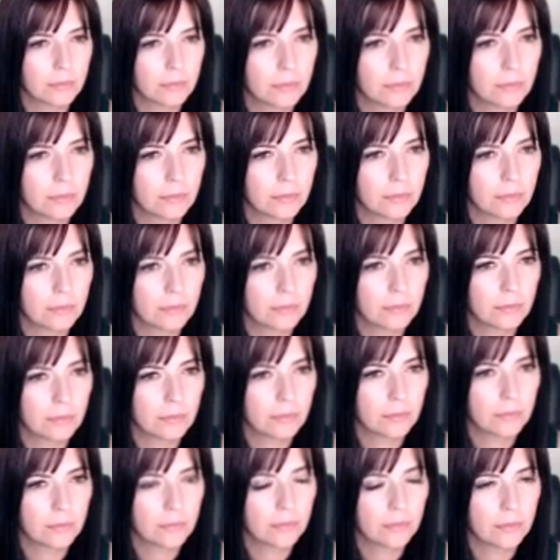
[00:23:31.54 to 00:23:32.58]

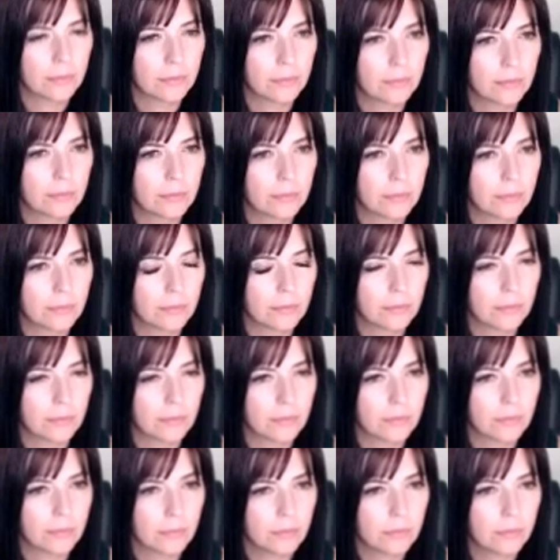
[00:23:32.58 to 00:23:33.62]

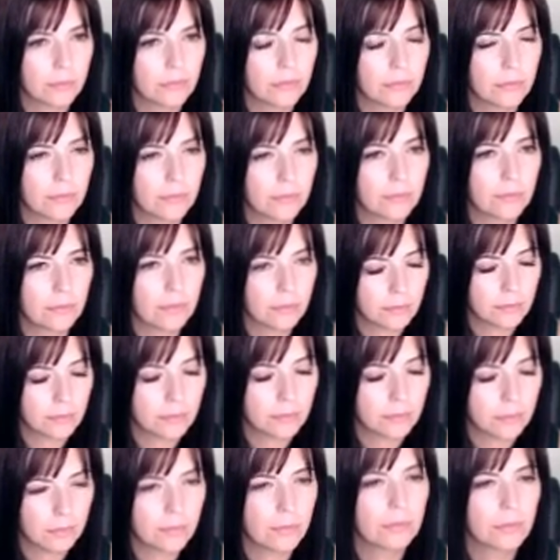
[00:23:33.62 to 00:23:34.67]

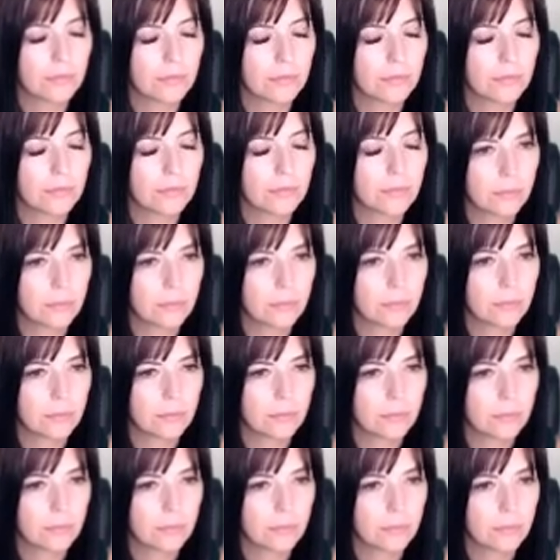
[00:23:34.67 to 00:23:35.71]

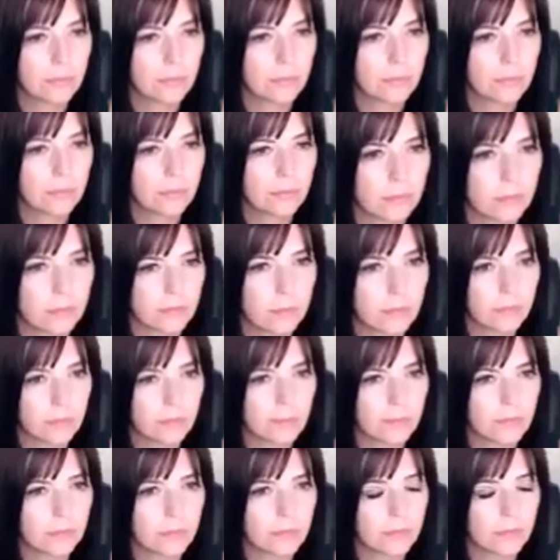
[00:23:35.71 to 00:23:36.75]

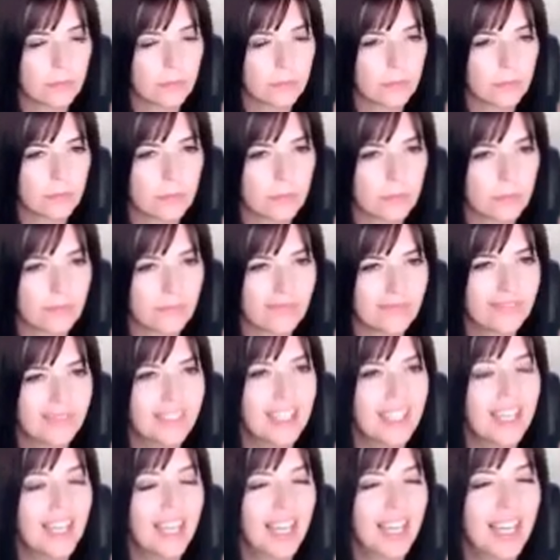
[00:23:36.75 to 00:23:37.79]

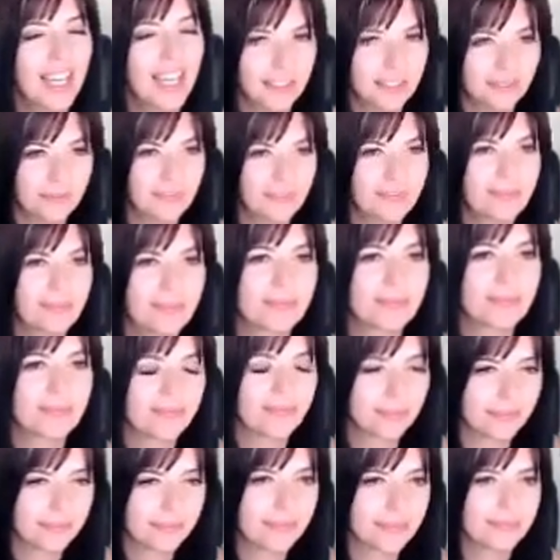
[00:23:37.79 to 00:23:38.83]

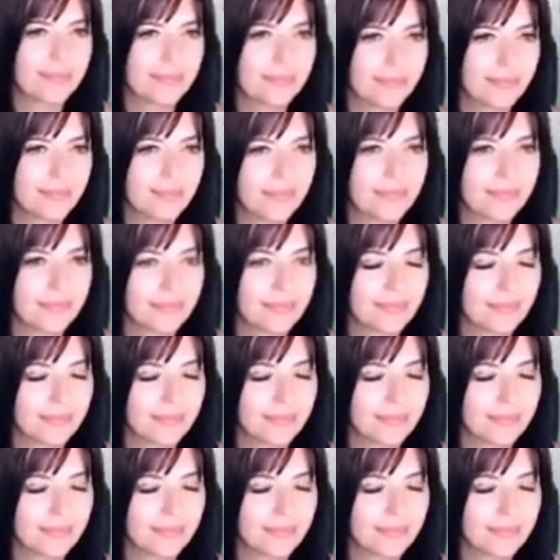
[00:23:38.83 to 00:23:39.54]
(silent)